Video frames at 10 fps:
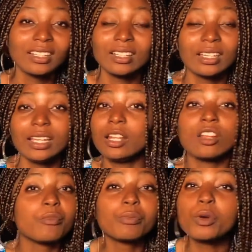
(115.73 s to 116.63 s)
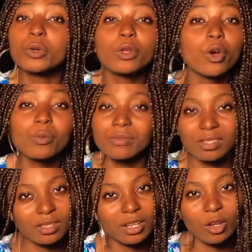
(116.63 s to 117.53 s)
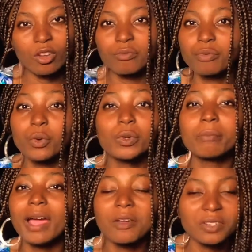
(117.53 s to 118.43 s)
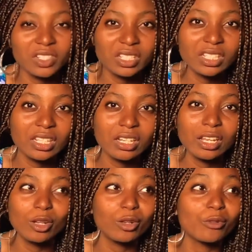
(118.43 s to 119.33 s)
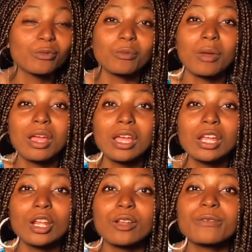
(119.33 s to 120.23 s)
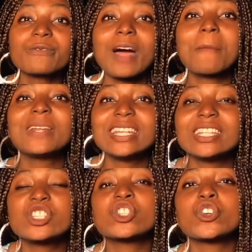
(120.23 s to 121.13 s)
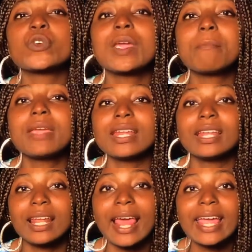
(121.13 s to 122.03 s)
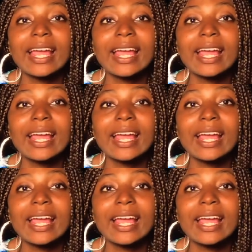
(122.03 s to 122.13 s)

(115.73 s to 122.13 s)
A lot of broken homes, a lot of broken marriages, a lot of families screaming like,